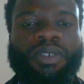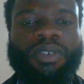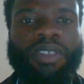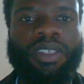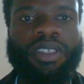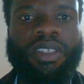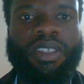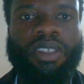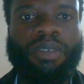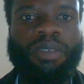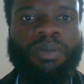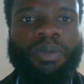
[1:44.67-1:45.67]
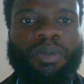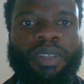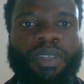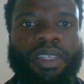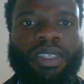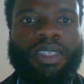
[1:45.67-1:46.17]
system,
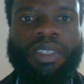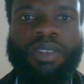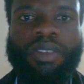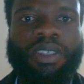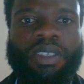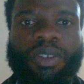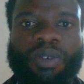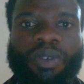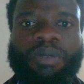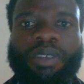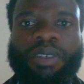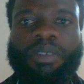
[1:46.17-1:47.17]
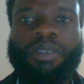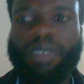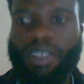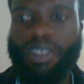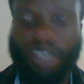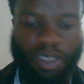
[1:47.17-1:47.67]
that is students' record management
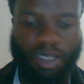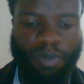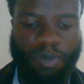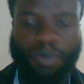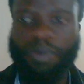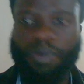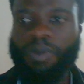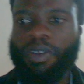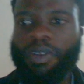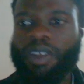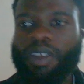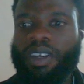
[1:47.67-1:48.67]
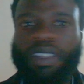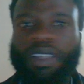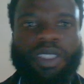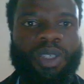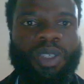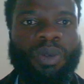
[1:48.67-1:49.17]
system, it
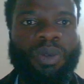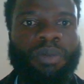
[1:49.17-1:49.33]
will